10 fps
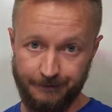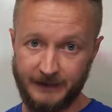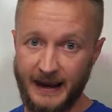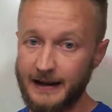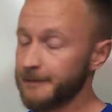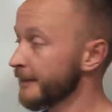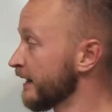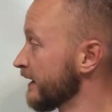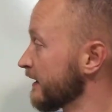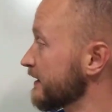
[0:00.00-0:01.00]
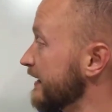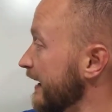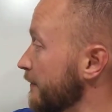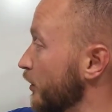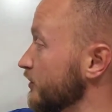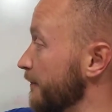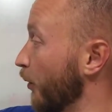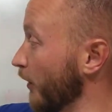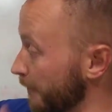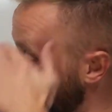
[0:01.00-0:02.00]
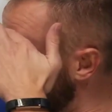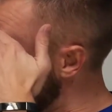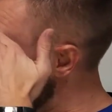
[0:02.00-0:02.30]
okay? Second most important part of